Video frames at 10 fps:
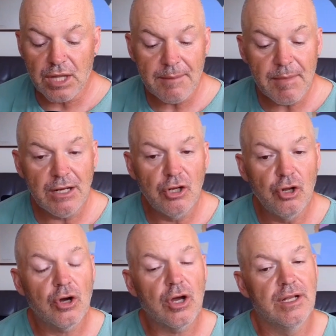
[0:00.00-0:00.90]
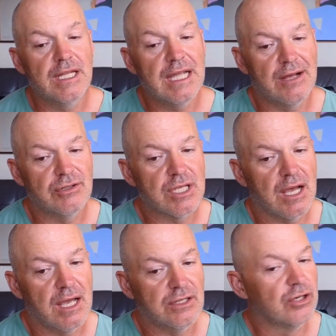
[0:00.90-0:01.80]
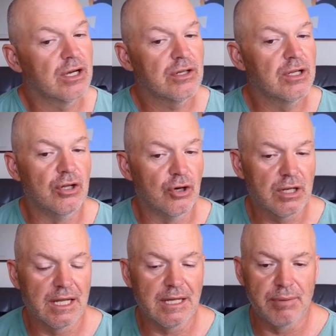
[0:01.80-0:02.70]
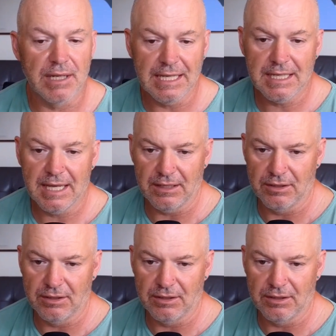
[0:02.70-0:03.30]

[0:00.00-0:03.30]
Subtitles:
may look on the outside. They're not going to look like a placater.